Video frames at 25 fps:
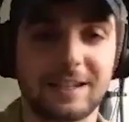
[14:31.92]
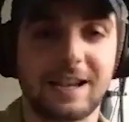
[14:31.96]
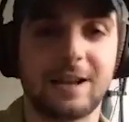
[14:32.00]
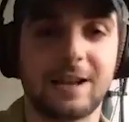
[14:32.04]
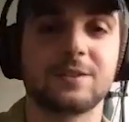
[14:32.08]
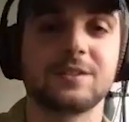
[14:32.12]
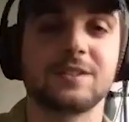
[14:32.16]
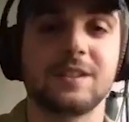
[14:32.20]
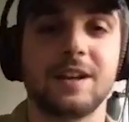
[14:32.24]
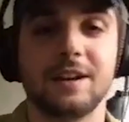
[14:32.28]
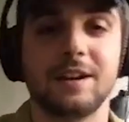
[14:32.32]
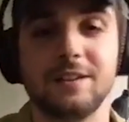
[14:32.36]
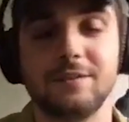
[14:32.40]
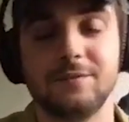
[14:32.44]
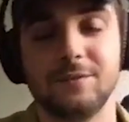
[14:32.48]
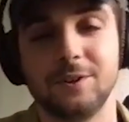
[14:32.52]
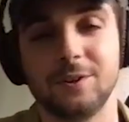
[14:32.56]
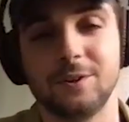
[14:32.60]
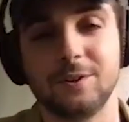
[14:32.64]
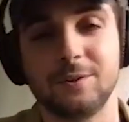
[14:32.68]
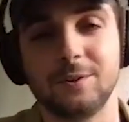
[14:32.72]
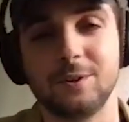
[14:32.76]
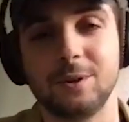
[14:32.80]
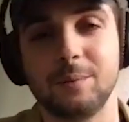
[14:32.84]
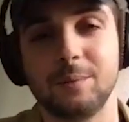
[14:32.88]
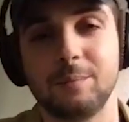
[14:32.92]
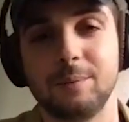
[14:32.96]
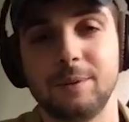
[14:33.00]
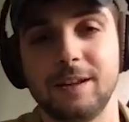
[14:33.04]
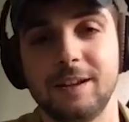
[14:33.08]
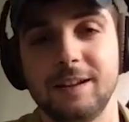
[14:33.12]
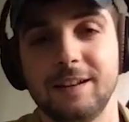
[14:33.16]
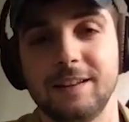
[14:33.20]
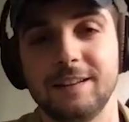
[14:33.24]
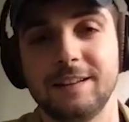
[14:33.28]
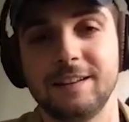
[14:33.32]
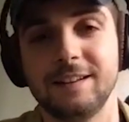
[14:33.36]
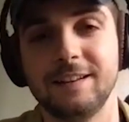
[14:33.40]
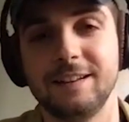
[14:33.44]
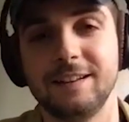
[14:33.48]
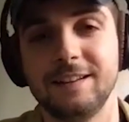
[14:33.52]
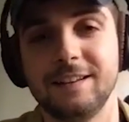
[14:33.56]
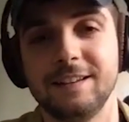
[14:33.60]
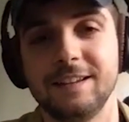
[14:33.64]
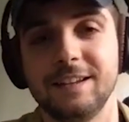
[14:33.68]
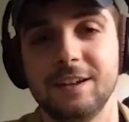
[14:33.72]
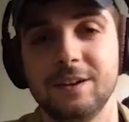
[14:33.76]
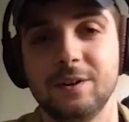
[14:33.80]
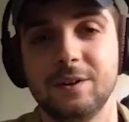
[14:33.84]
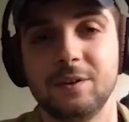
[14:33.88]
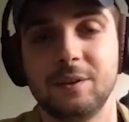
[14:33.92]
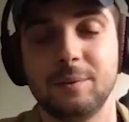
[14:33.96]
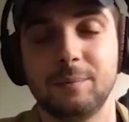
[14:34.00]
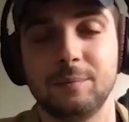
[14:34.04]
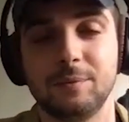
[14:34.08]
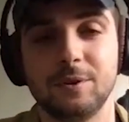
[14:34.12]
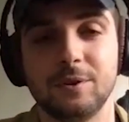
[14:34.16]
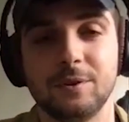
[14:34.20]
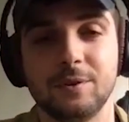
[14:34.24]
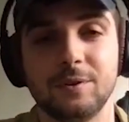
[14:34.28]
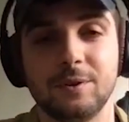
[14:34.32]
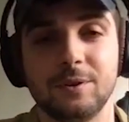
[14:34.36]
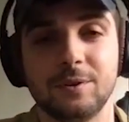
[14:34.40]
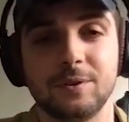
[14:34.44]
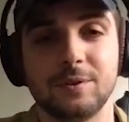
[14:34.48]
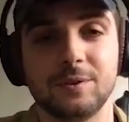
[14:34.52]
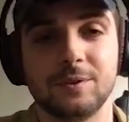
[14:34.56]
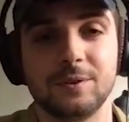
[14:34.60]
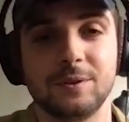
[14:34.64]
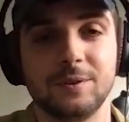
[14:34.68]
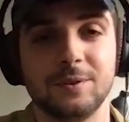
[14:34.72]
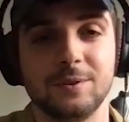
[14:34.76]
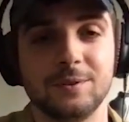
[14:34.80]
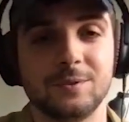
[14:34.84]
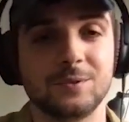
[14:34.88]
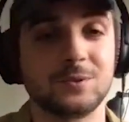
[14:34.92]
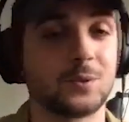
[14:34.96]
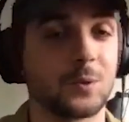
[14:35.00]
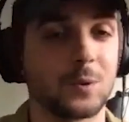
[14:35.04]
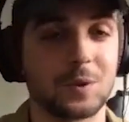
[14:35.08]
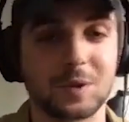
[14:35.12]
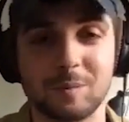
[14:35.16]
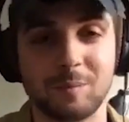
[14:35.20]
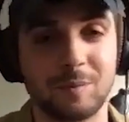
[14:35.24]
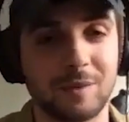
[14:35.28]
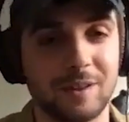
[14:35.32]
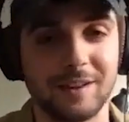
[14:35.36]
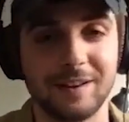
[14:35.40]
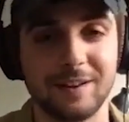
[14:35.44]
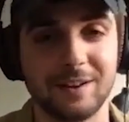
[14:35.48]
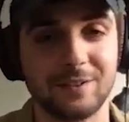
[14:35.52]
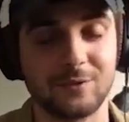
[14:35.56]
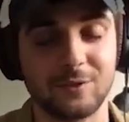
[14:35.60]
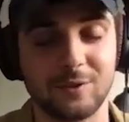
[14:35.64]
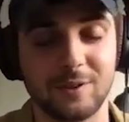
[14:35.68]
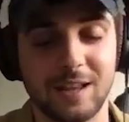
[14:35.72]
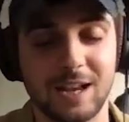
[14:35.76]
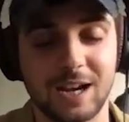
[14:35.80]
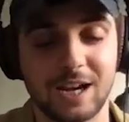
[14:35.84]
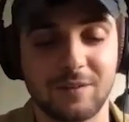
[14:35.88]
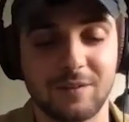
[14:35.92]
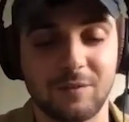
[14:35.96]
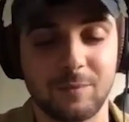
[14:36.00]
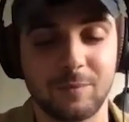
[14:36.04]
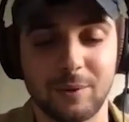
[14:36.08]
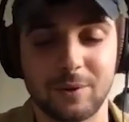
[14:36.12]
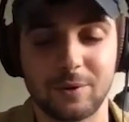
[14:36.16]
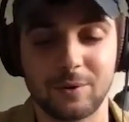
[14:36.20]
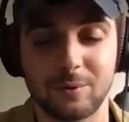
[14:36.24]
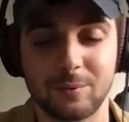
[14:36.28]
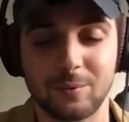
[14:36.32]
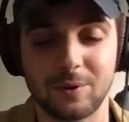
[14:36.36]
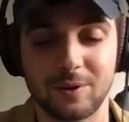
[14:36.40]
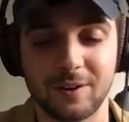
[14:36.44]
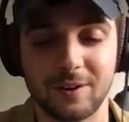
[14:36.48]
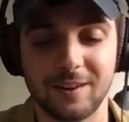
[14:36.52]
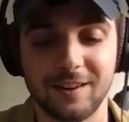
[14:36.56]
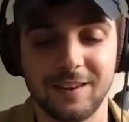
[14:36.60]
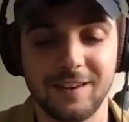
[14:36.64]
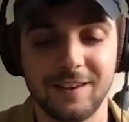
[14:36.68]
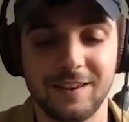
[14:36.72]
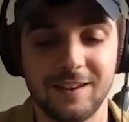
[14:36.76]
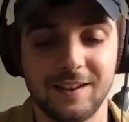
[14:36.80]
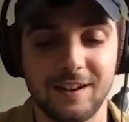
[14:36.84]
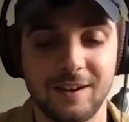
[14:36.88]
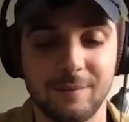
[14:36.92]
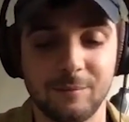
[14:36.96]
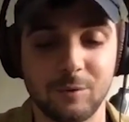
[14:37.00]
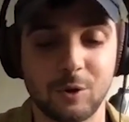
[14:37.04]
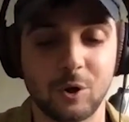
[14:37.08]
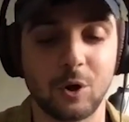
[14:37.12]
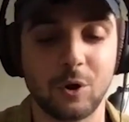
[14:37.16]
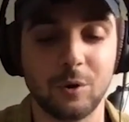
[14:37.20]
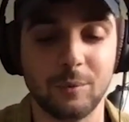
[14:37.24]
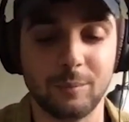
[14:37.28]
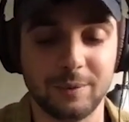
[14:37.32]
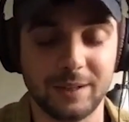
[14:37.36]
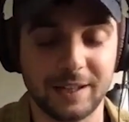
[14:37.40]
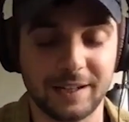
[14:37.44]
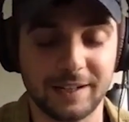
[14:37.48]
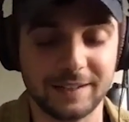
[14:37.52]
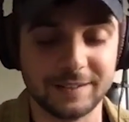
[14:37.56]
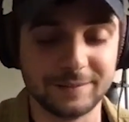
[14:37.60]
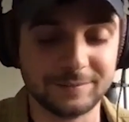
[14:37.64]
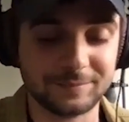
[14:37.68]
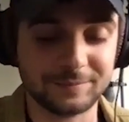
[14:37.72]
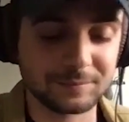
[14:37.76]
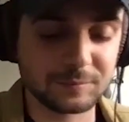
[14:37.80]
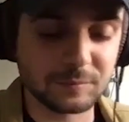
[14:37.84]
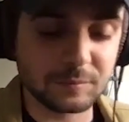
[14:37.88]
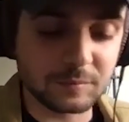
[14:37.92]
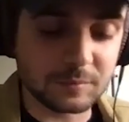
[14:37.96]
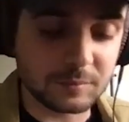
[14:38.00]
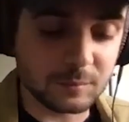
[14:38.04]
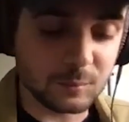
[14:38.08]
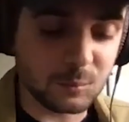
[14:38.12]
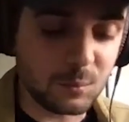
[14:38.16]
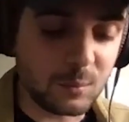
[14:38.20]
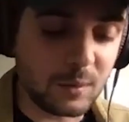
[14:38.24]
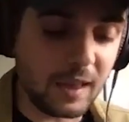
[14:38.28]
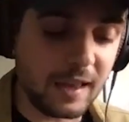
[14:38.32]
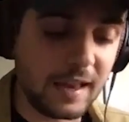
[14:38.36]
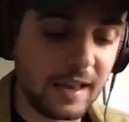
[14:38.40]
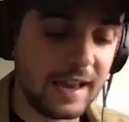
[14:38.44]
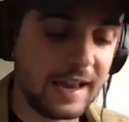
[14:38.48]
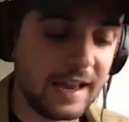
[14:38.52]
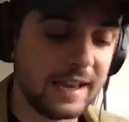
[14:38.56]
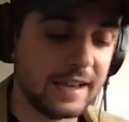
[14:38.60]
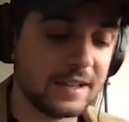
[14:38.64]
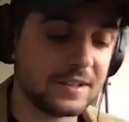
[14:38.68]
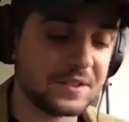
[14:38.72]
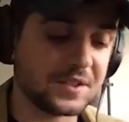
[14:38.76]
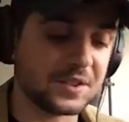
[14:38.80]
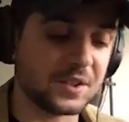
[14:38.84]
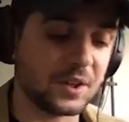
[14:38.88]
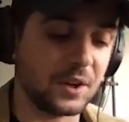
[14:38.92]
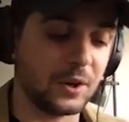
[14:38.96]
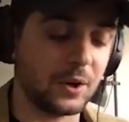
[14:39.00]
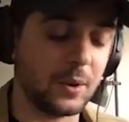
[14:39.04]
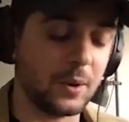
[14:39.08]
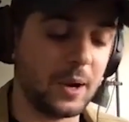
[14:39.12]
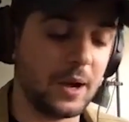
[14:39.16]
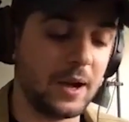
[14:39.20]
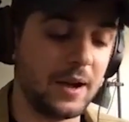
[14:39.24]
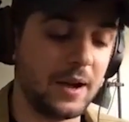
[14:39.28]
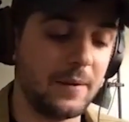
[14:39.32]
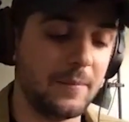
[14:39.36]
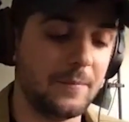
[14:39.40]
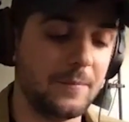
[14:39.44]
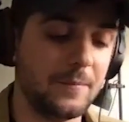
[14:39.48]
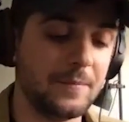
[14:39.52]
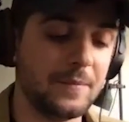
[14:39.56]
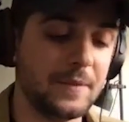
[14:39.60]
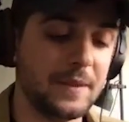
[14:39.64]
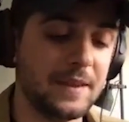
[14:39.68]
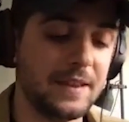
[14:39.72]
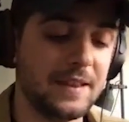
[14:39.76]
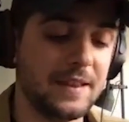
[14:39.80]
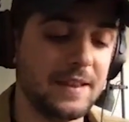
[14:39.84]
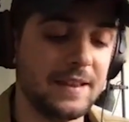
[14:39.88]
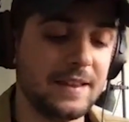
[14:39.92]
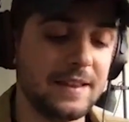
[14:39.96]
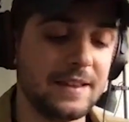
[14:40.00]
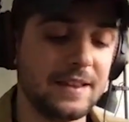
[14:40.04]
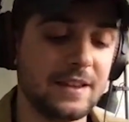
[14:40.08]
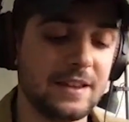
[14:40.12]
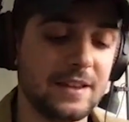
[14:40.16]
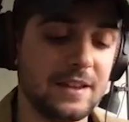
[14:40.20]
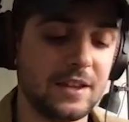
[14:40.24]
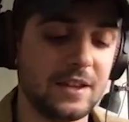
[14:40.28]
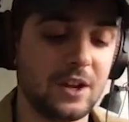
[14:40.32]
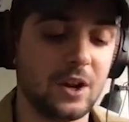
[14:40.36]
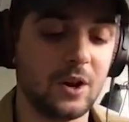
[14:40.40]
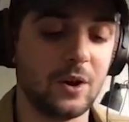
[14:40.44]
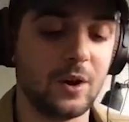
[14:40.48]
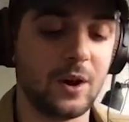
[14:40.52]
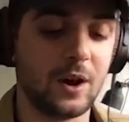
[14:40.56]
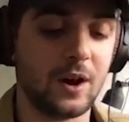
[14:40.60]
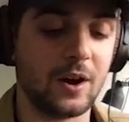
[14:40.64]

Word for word: outside of your planet, you know, your source planet, for lack of a better word, your home planet. And so, you know,